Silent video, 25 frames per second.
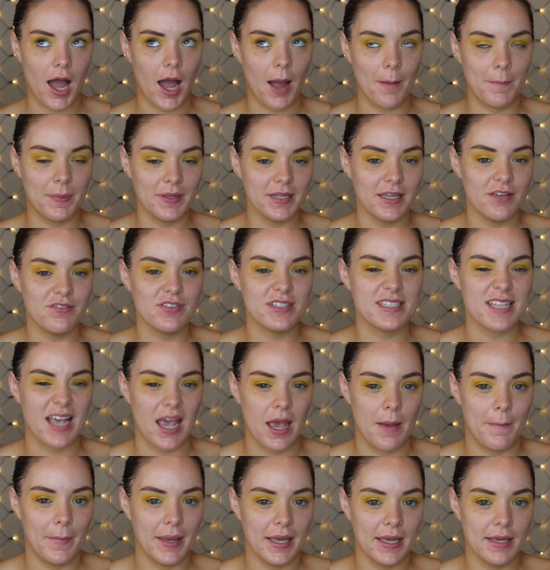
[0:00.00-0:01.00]
I believe it's
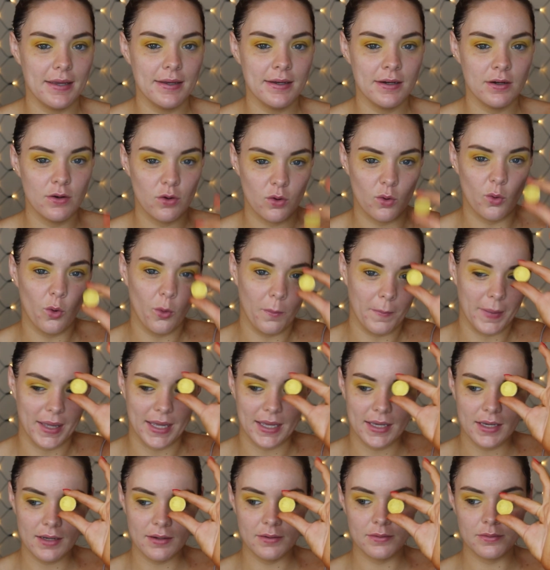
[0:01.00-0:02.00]
ME or
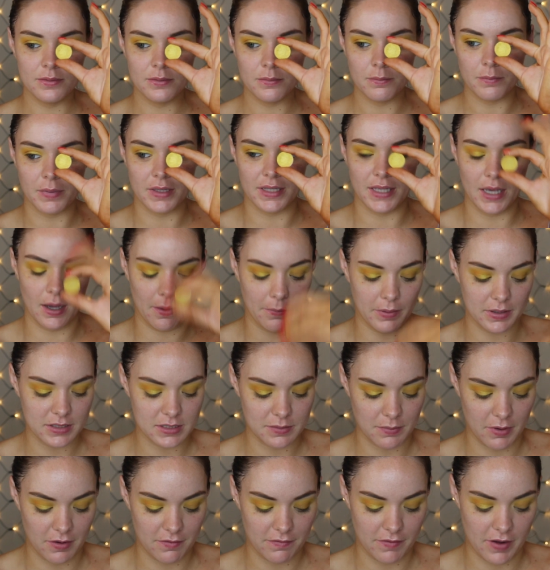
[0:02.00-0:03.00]
Me, but yeah,
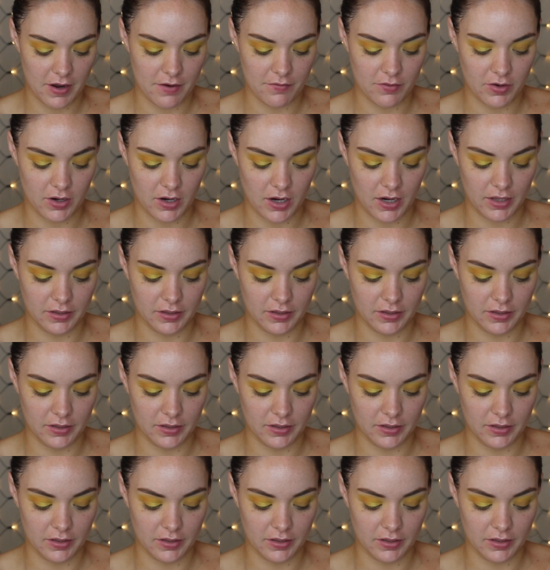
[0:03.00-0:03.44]
it's my favorite.